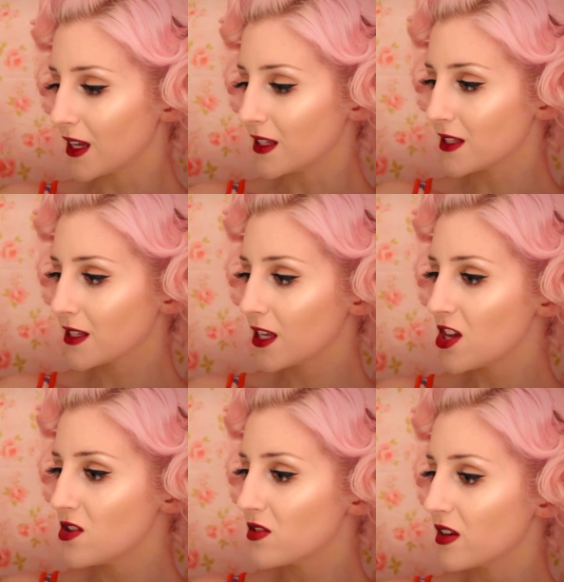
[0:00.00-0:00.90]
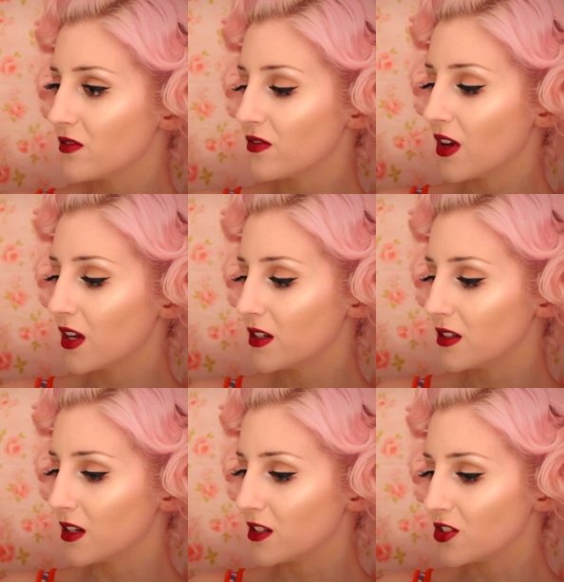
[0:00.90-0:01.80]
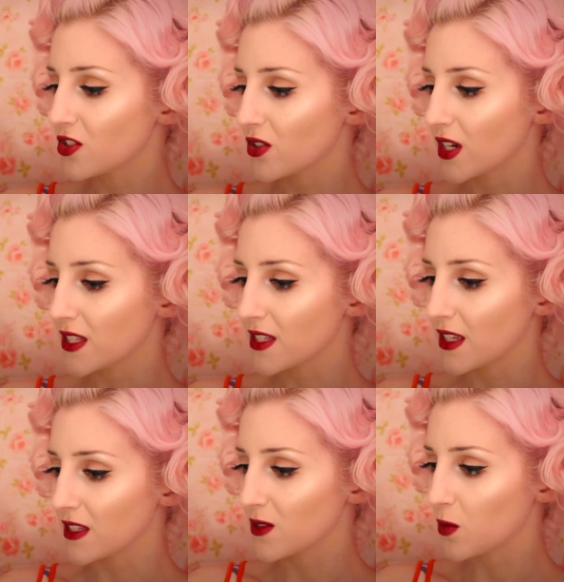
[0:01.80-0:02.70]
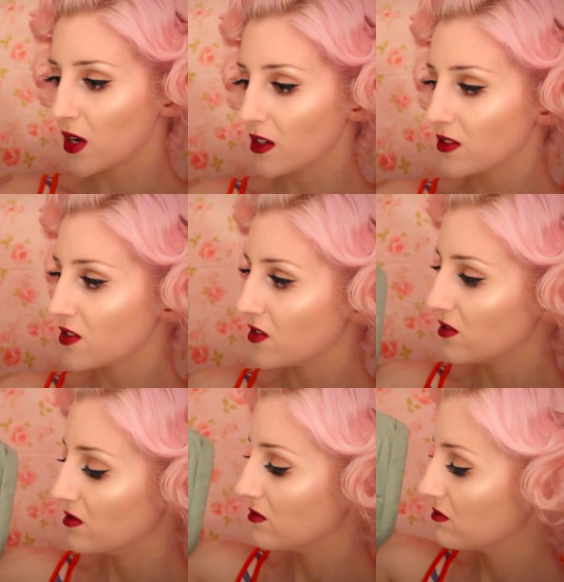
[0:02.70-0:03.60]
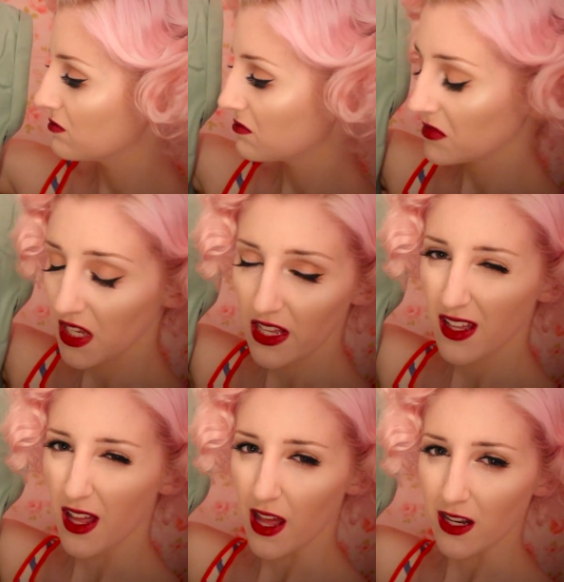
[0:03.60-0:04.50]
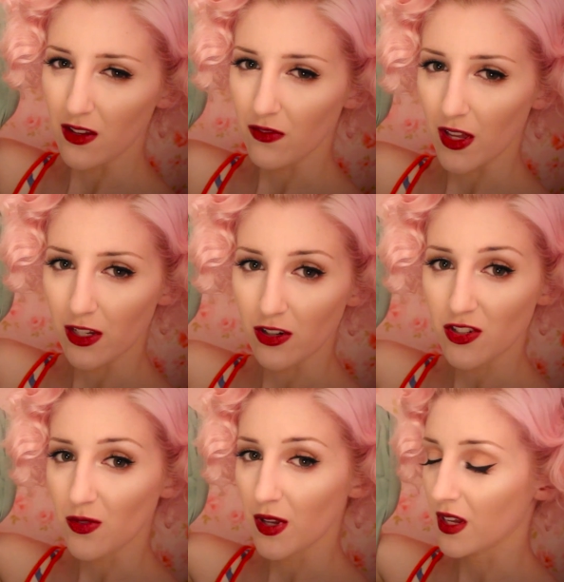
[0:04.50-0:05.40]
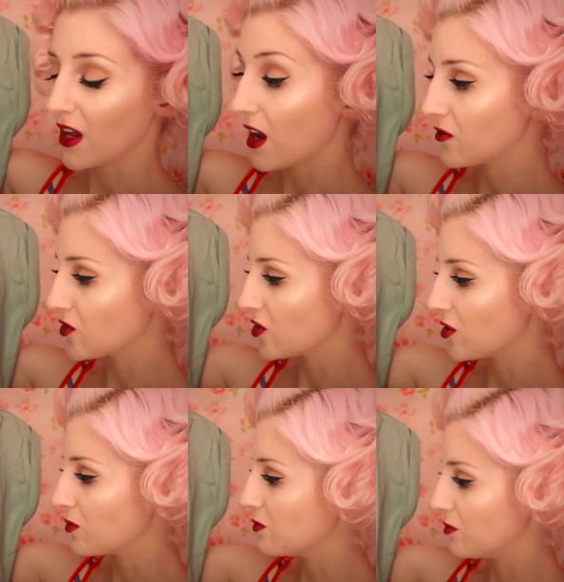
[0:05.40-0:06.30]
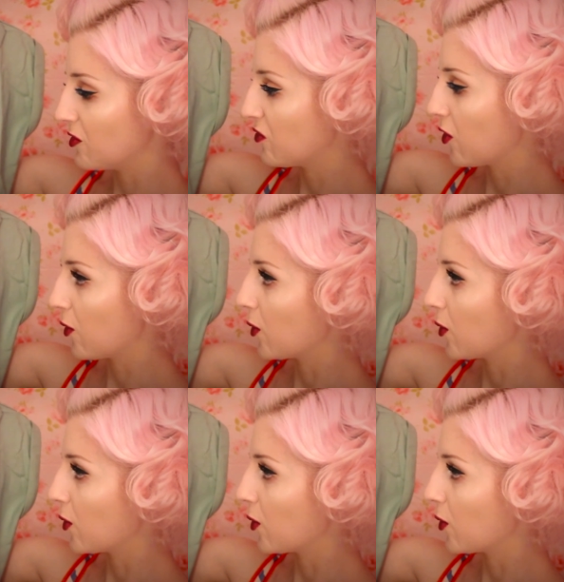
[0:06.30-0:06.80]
It's cute and fun and translates well to any event you're doing before